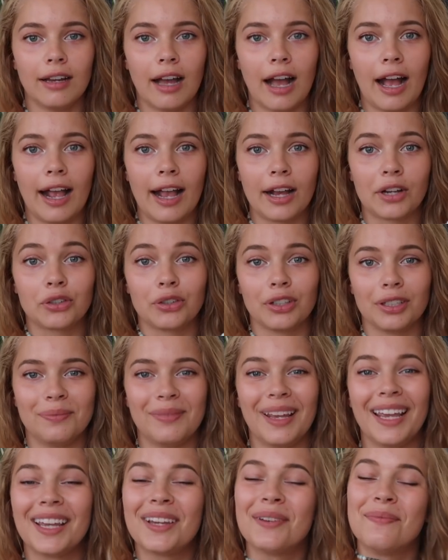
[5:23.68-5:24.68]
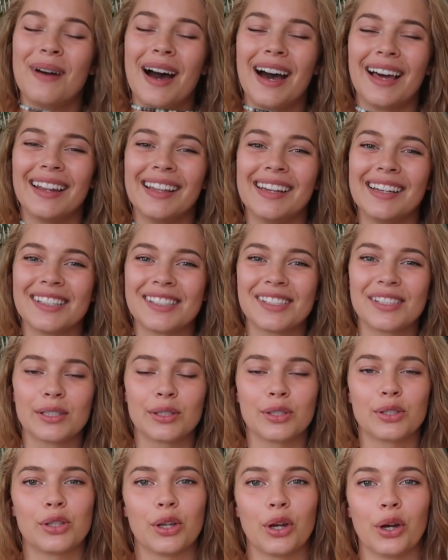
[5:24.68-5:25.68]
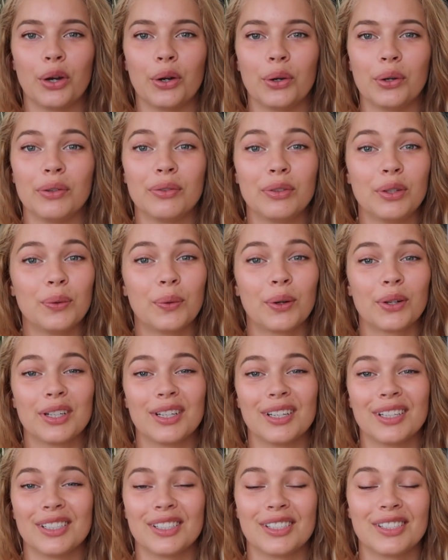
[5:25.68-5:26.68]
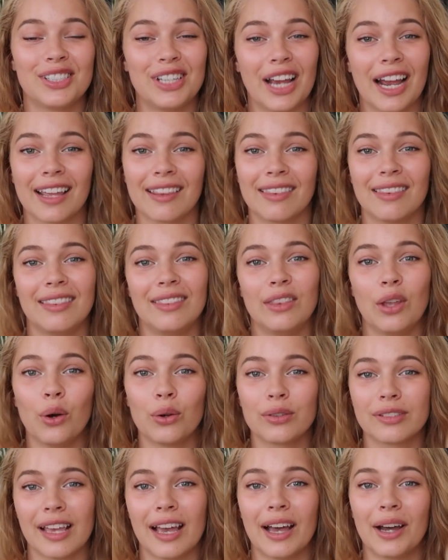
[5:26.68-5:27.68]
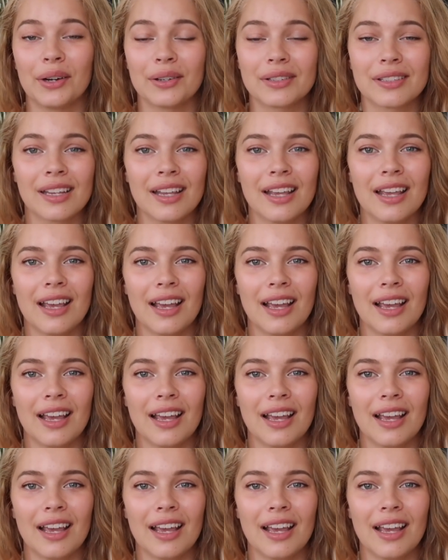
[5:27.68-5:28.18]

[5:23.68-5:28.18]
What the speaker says: I actually make malas, so if you want to check those out,